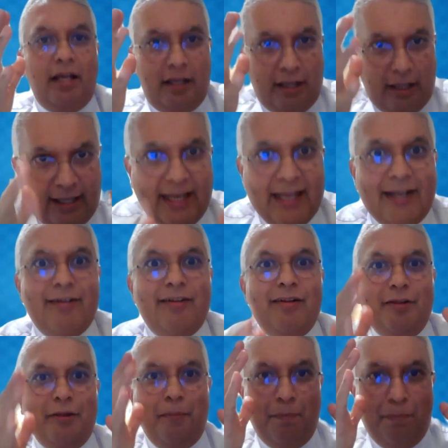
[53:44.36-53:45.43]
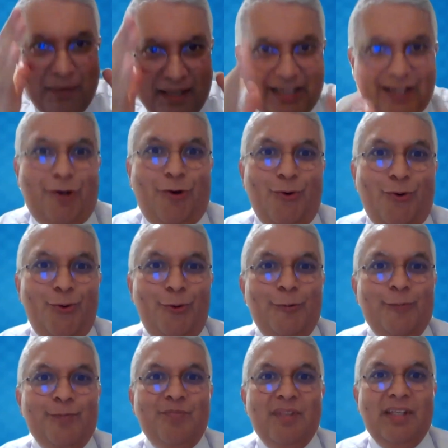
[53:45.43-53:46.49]
Again, the big call
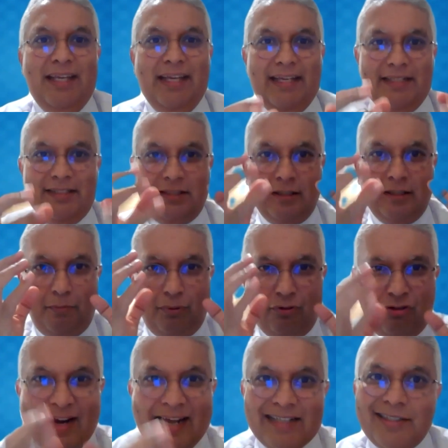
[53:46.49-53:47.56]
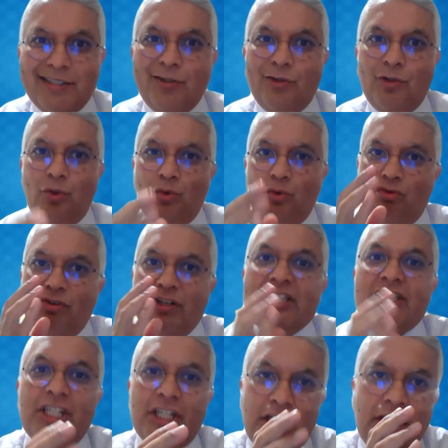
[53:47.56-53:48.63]
is practical
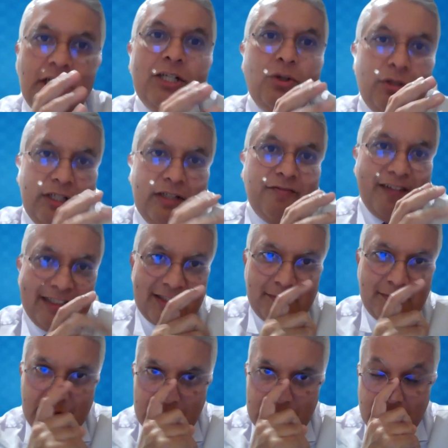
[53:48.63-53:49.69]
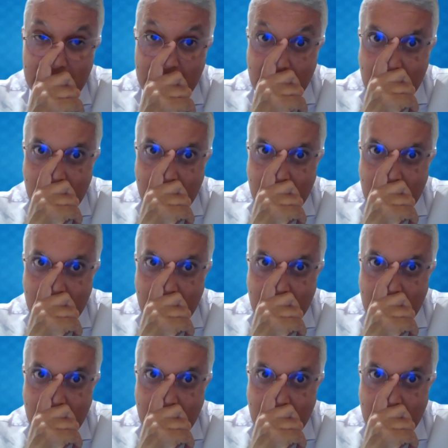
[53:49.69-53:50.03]
return on investment